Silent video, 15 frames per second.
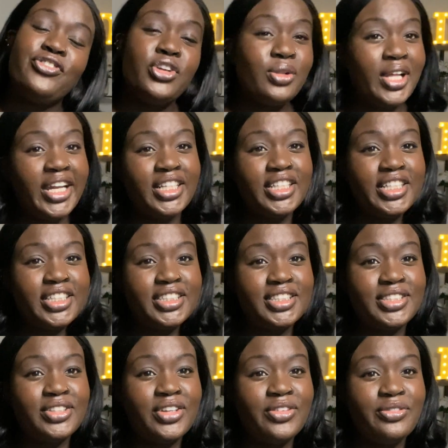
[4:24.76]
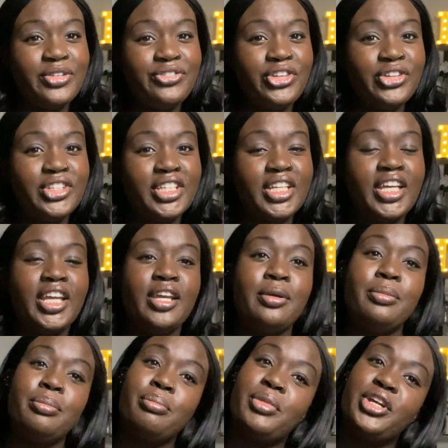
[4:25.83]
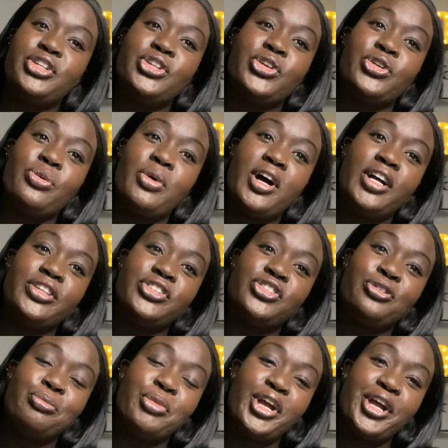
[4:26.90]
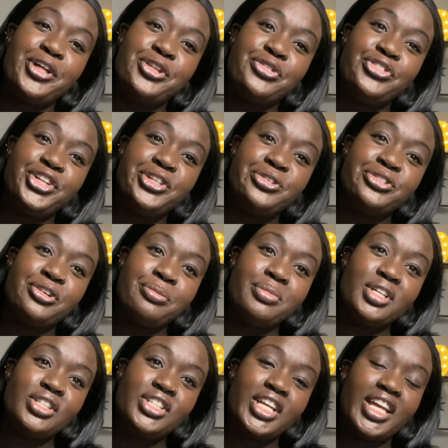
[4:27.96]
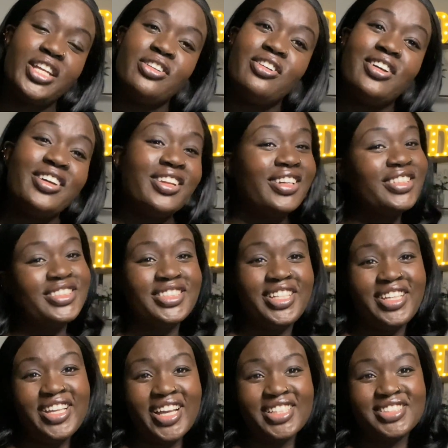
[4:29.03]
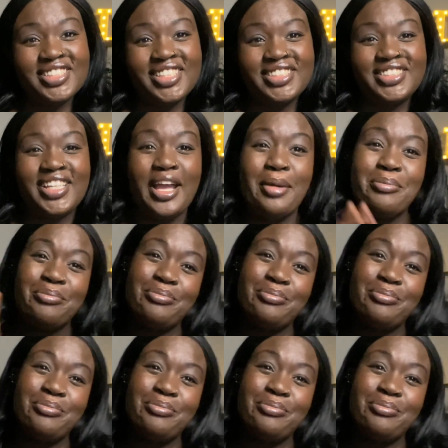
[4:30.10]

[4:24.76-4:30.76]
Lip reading: you like this review today, make sure to watch my other videos on my channel, and I'll see you guys next time.